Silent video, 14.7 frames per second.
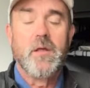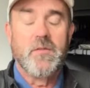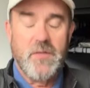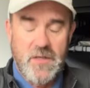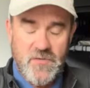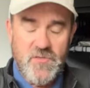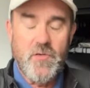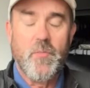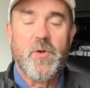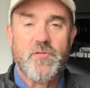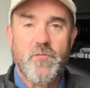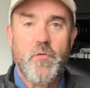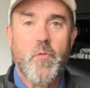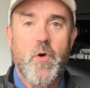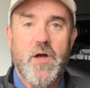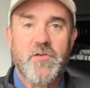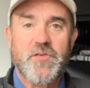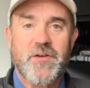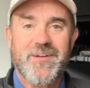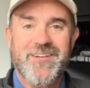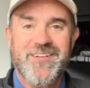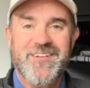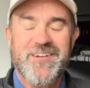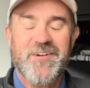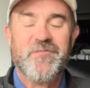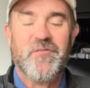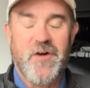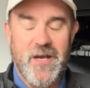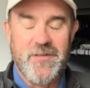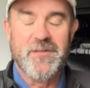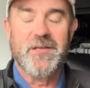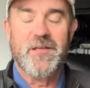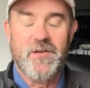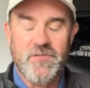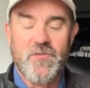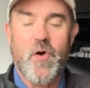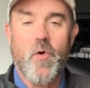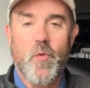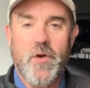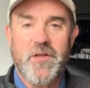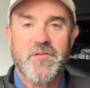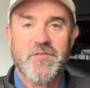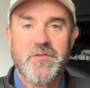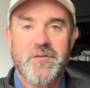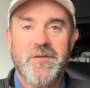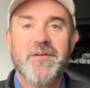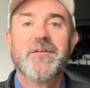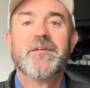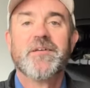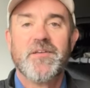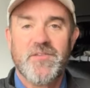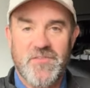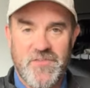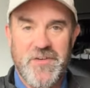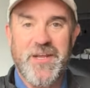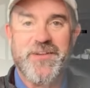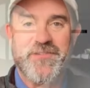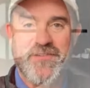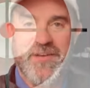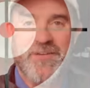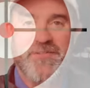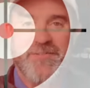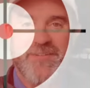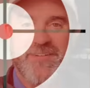Thanks so much for watching. Finally, and as always, stay safe.